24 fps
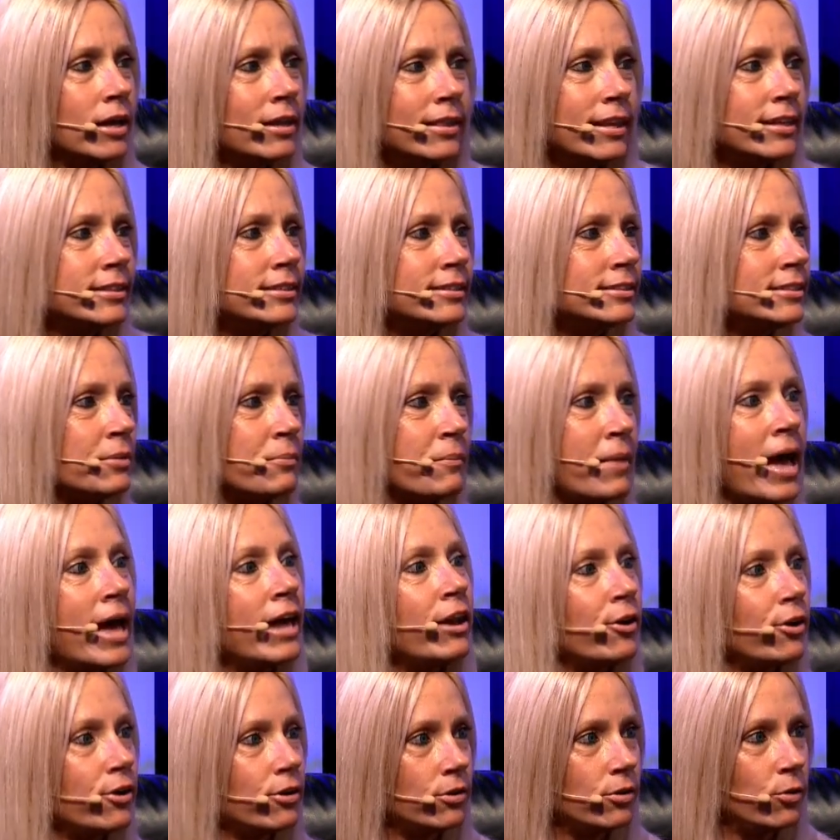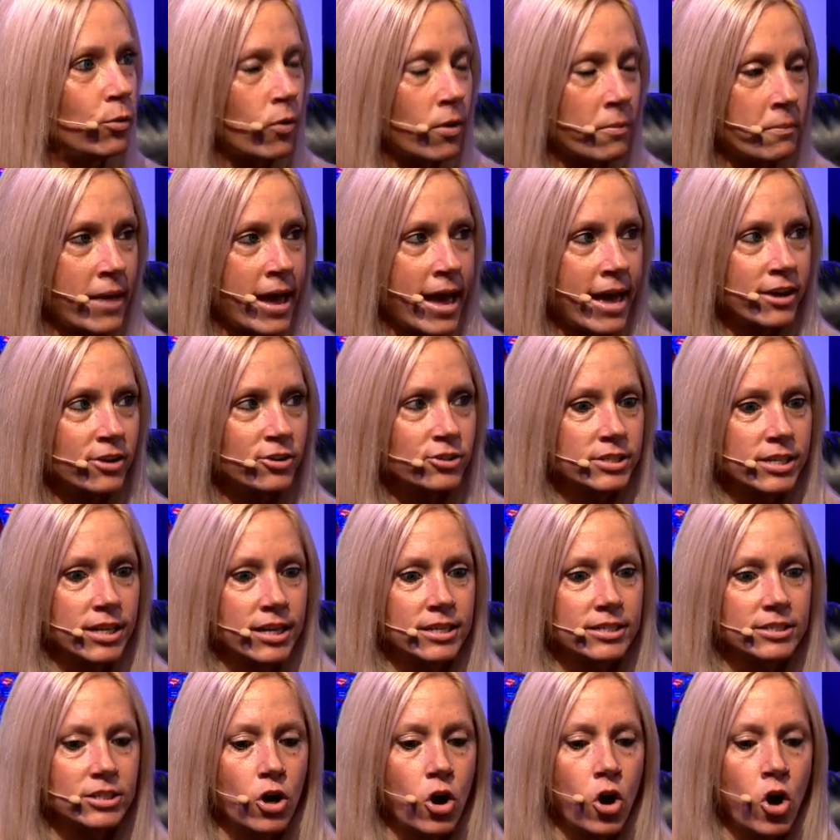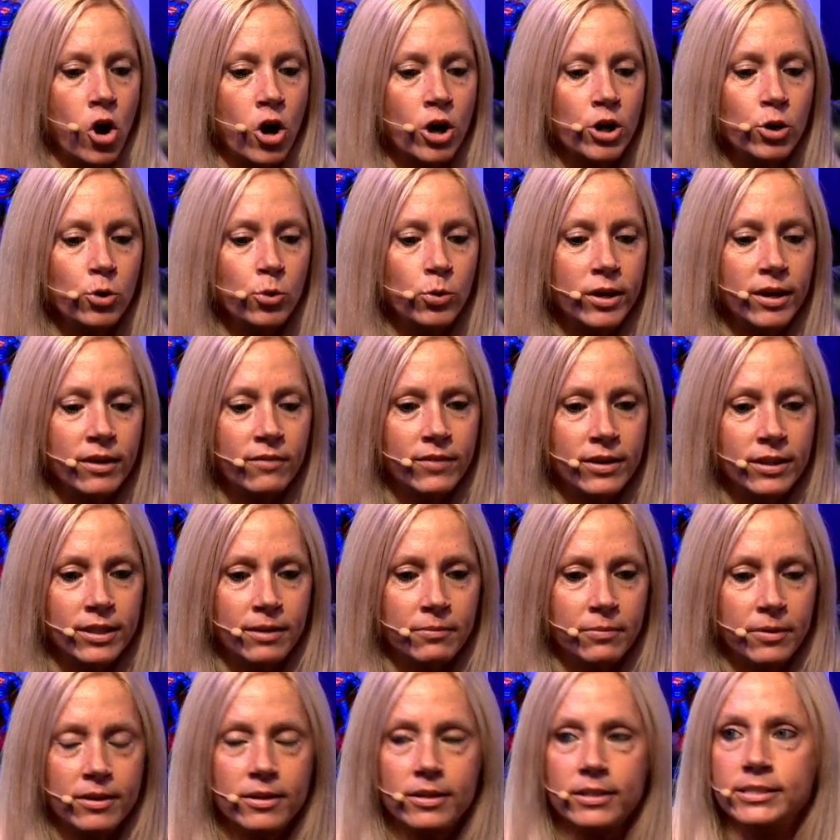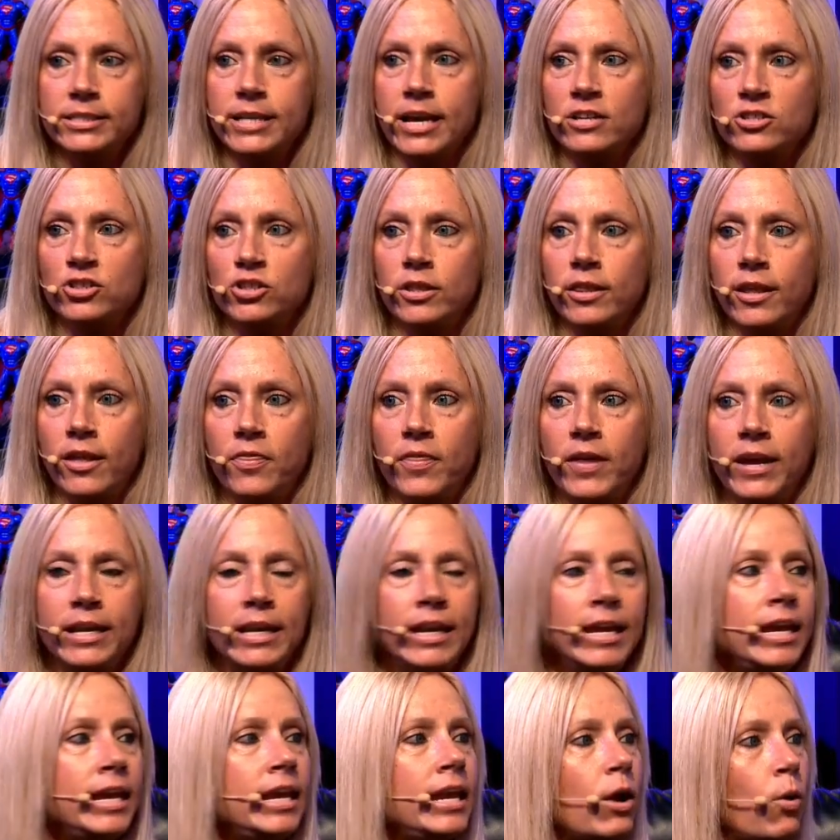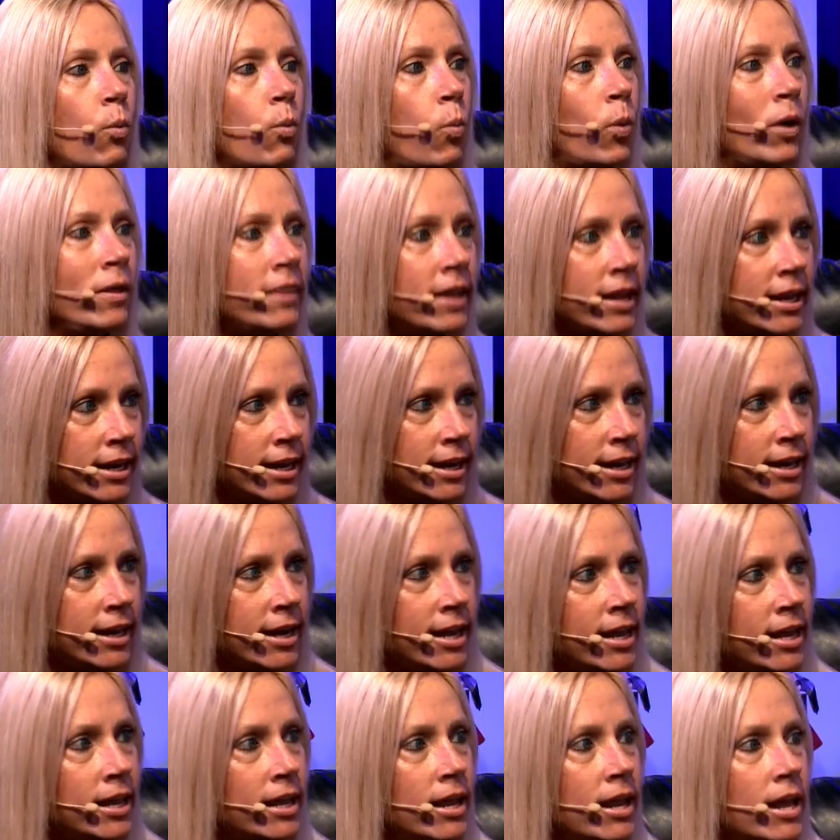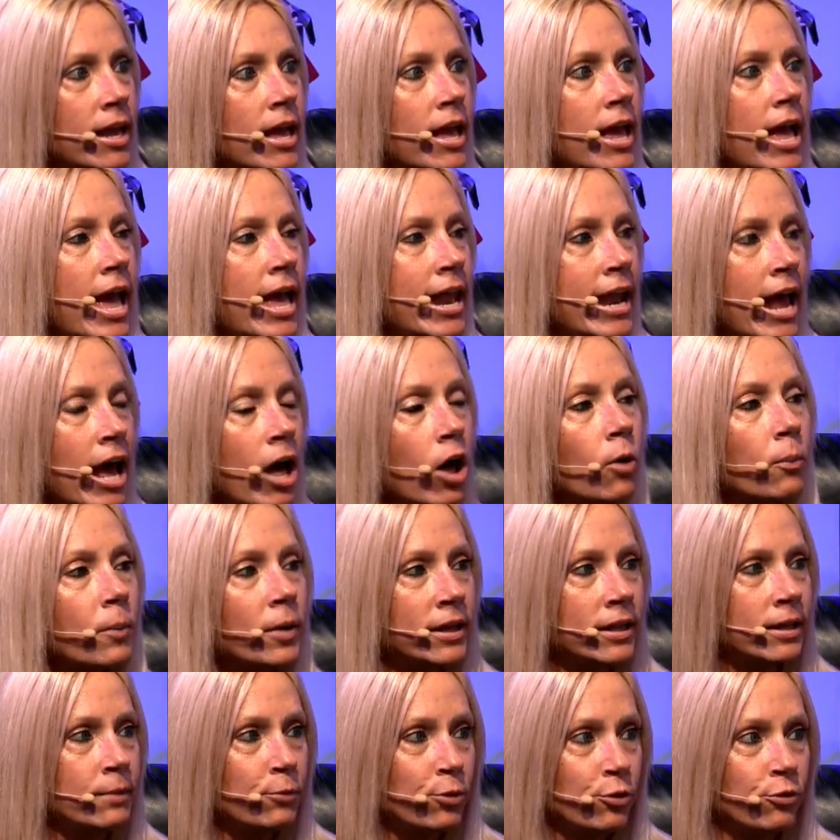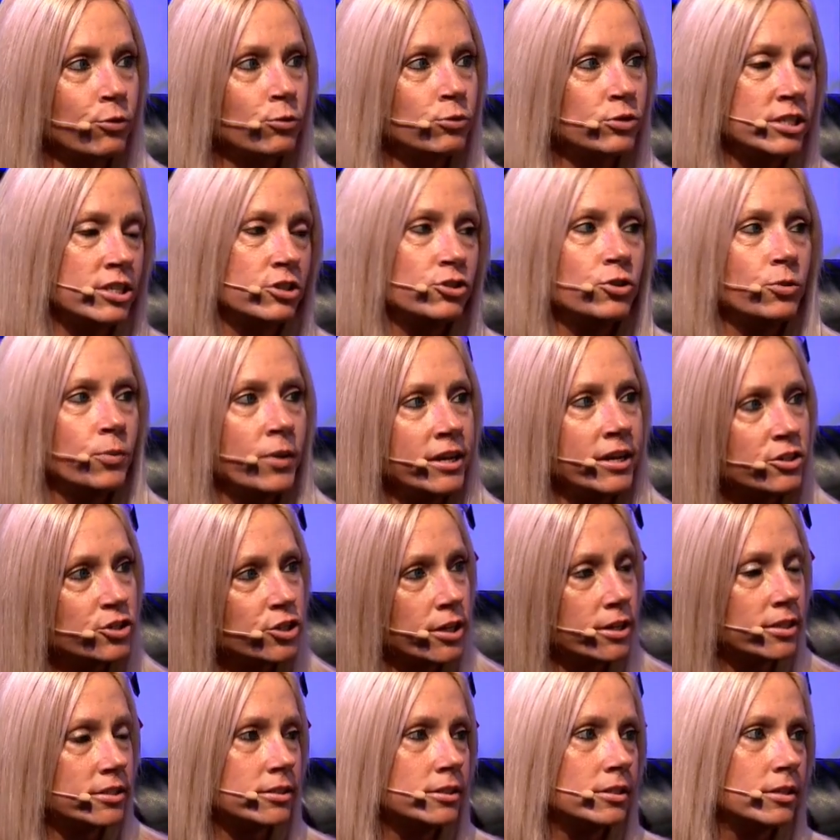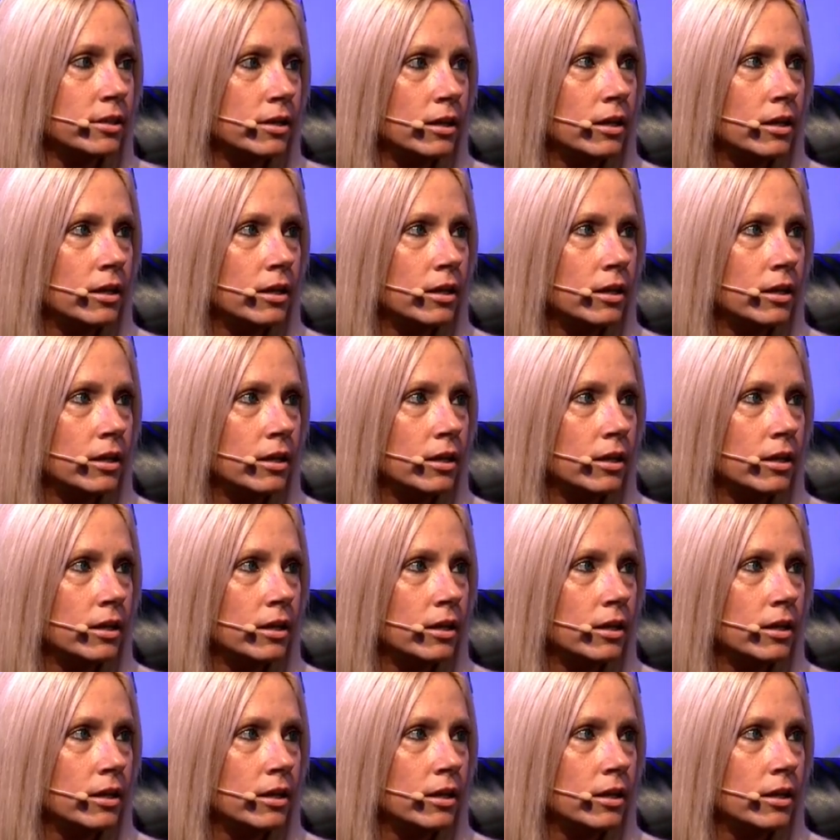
That doesn't matter. What matters is, are you giving them the attention that they need when they need it, and helping them through situations?